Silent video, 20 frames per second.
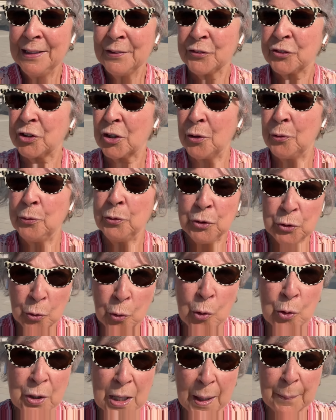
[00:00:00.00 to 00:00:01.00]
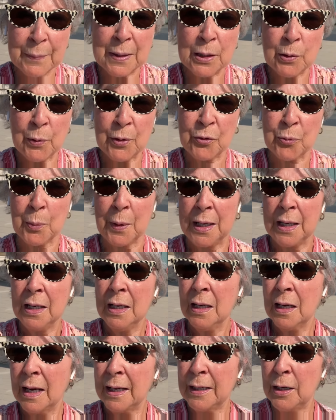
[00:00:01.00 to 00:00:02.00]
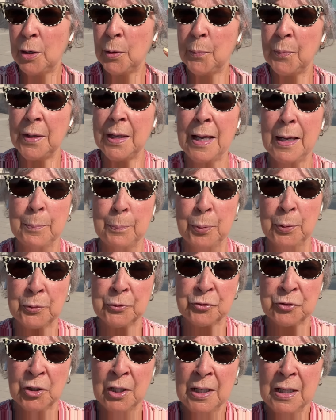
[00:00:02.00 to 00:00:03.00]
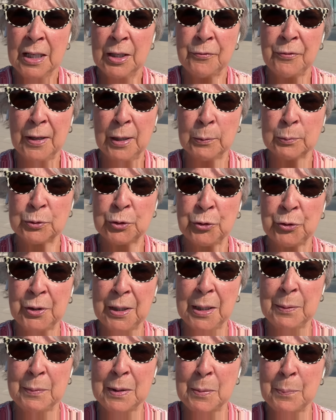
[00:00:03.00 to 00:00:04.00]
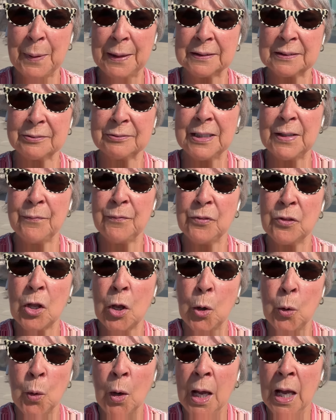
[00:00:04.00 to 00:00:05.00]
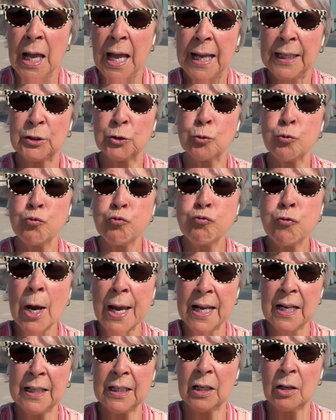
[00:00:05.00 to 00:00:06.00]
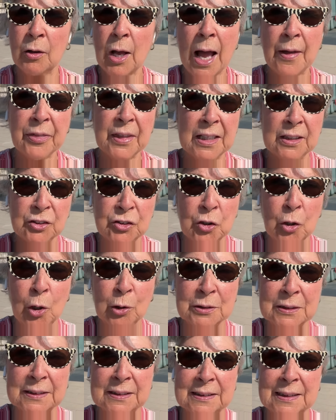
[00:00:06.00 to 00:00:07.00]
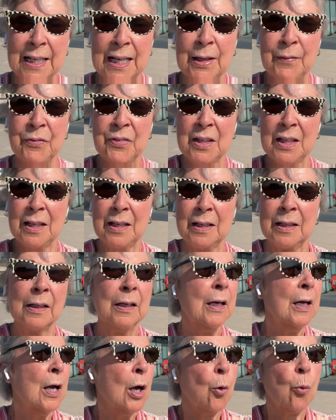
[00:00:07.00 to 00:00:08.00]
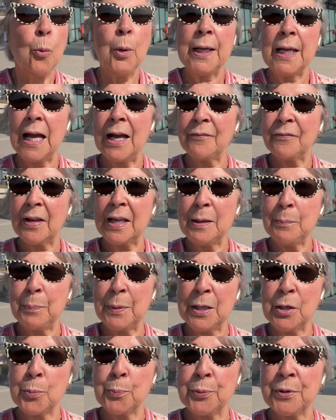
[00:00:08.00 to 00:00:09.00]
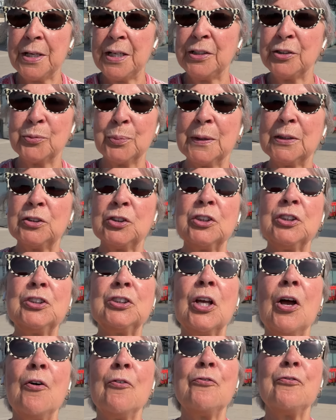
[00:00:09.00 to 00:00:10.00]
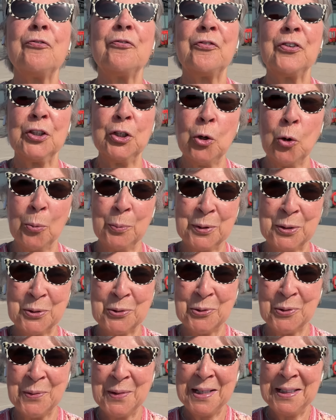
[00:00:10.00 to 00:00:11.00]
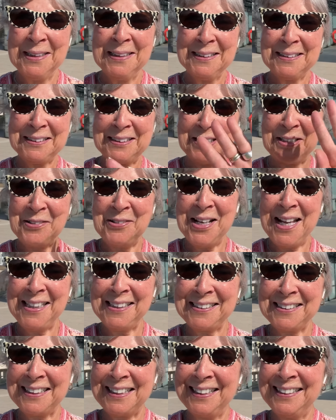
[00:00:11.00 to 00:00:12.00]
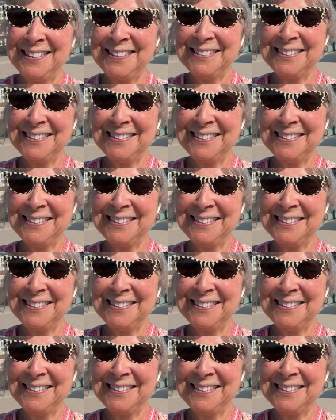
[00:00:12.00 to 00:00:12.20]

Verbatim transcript: So you're coming with me. I hope the AirPods have helped you hear me better, even though it's really, I think it's the hottest day of the year. We have a big breeze, which is phenomenal. See you later.